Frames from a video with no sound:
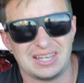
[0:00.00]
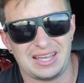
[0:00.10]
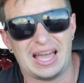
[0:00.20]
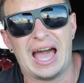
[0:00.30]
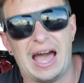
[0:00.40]
and
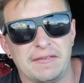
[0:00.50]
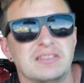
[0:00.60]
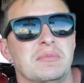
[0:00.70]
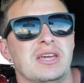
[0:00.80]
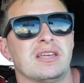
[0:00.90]
I have
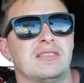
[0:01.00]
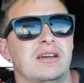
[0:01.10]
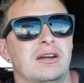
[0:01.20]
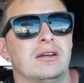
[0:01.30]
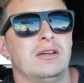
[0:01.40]
to make it
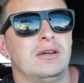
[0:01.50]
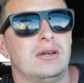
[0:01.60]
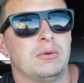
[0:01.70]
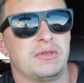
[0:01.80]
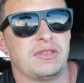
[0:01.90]
there
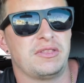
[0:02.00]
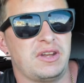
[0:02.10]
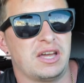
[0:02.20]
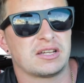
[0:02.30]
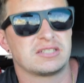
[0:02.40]
within the
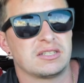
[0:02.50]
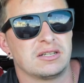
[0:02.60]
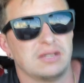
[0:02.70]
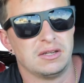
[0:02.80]
next,